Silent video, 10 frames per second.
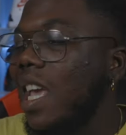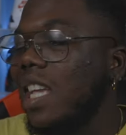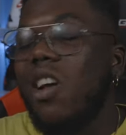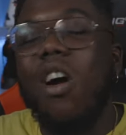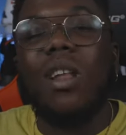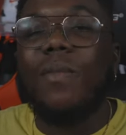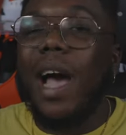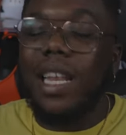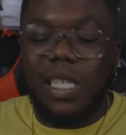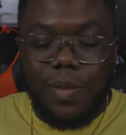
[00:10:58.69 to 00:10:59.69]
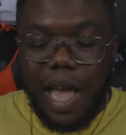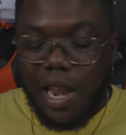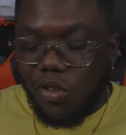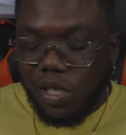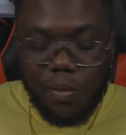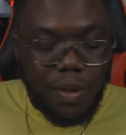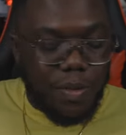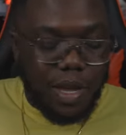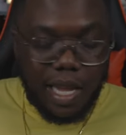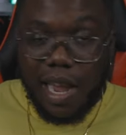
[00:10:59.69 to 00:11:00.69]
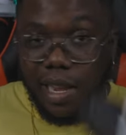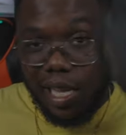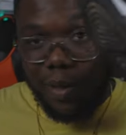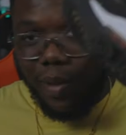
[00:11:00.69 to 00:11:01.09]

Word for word: It's all about this, man. I know some people could care less